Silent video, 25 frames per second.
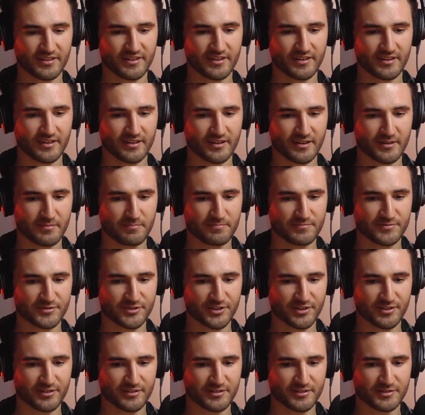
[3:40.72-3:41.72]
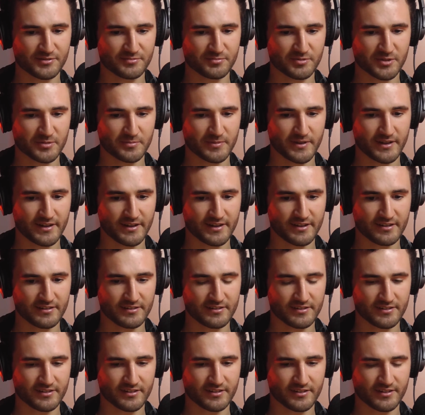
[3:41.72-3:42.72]
So this would have
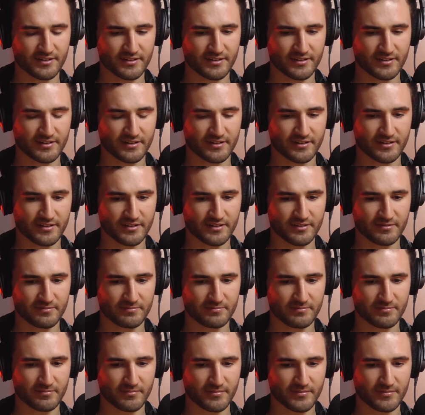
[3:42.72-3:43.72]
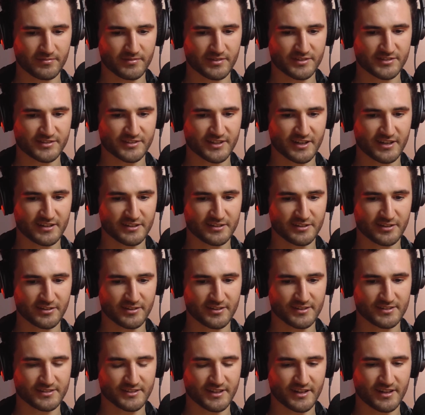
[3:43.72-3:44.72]
been started
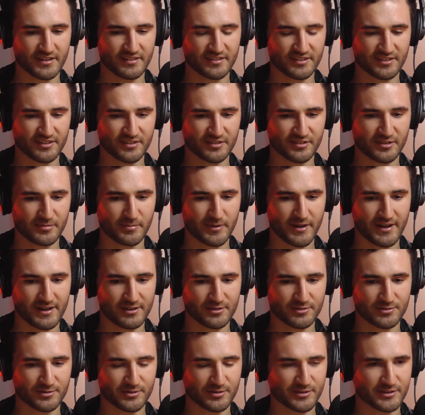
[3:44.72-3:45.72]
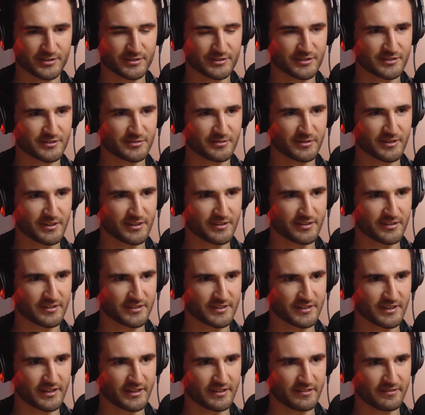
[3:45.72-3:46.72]
going downhill about August of
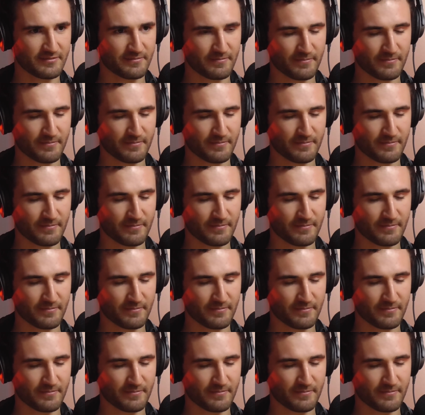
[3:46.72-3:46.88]
2013,